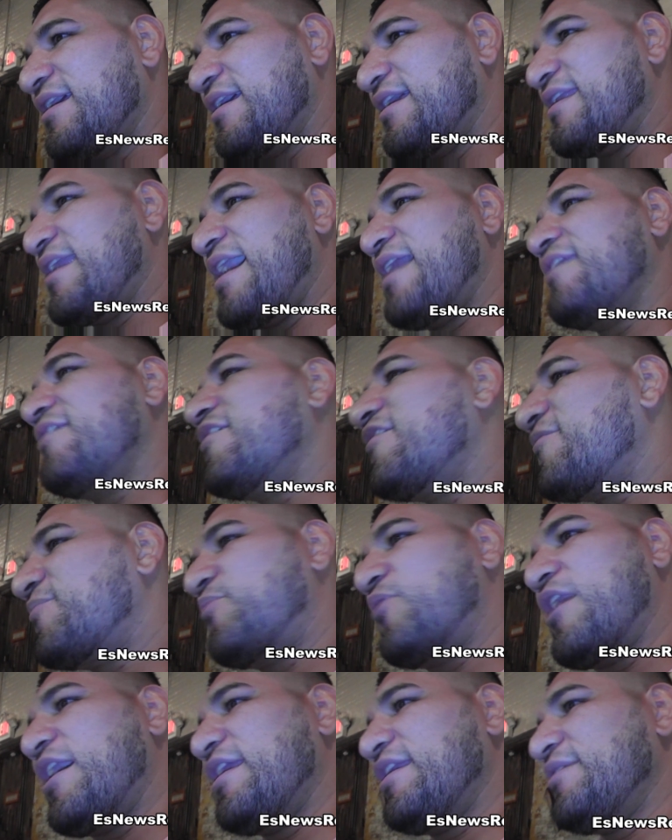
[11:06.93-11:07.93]
And I
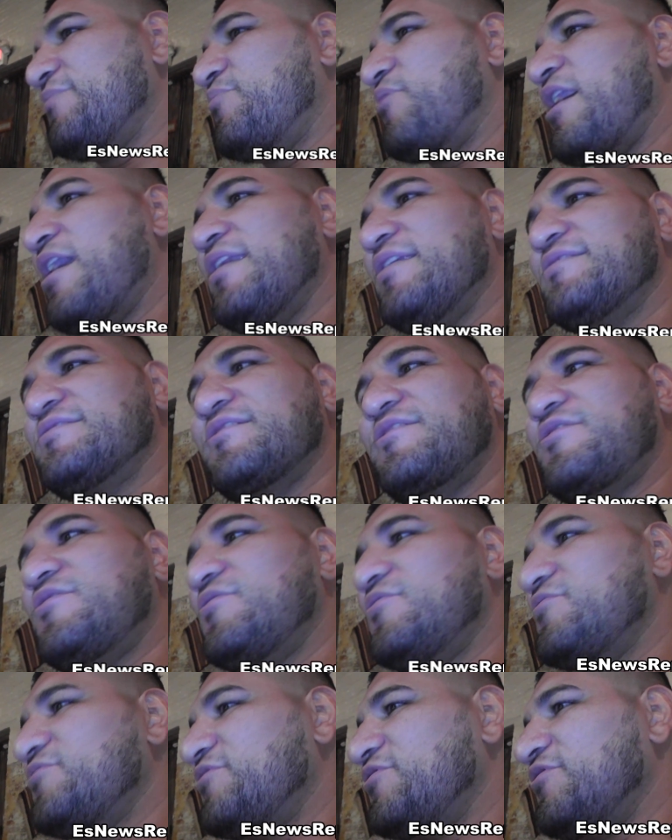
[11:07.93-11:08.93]
love Bradley. Bradley's a
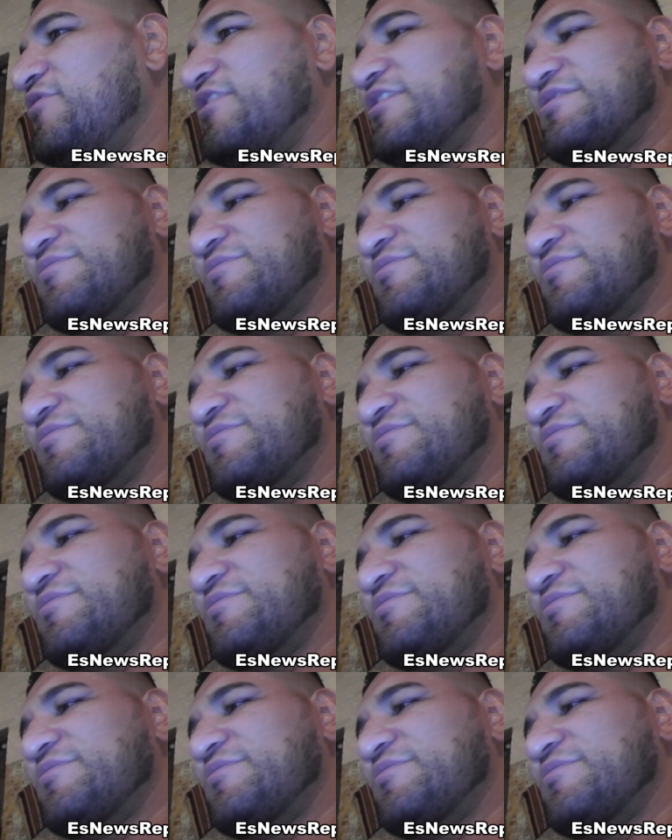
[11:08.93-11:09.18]
cool dude.